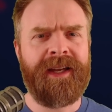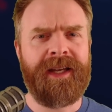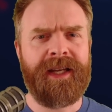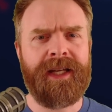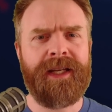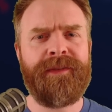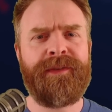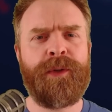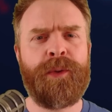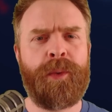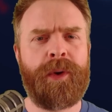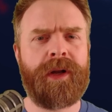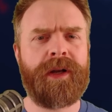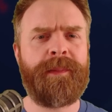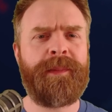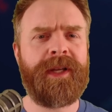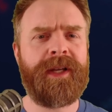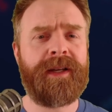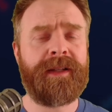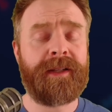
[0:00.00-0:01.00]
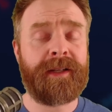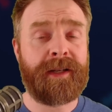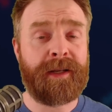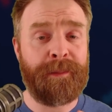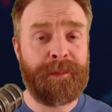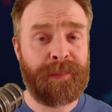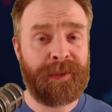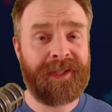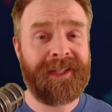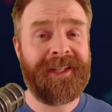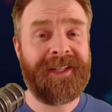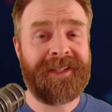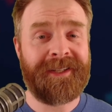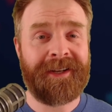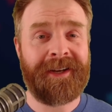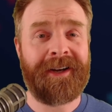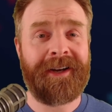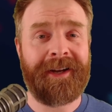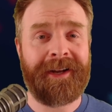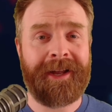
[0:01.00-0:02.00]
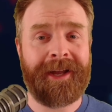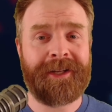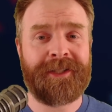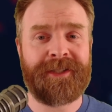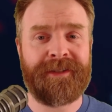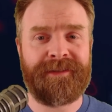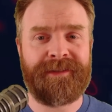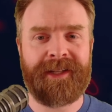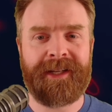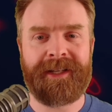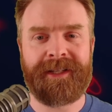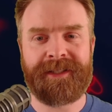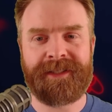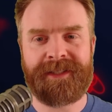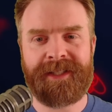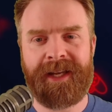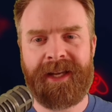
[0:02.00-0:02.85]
If you want to be on the complete cutting edge of things,